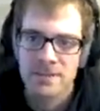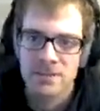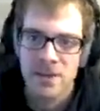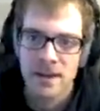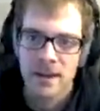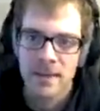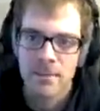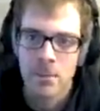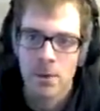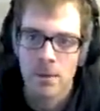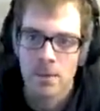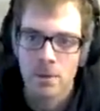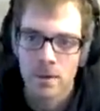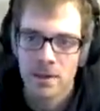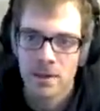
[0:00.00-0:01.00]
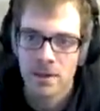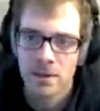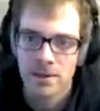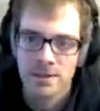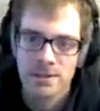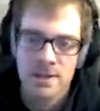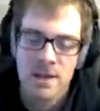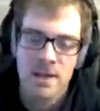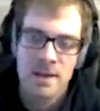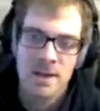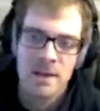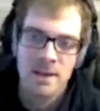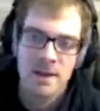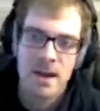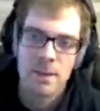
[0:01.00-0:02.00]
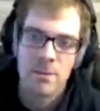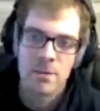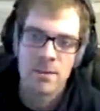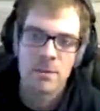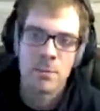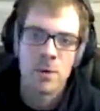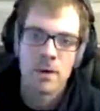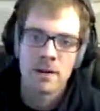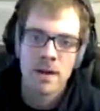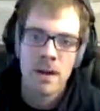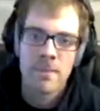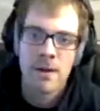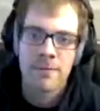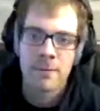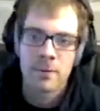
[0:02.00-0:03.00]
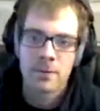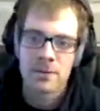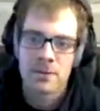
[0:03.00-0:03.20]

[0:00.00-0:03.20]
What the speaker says: try and get more and more kills within one combat focus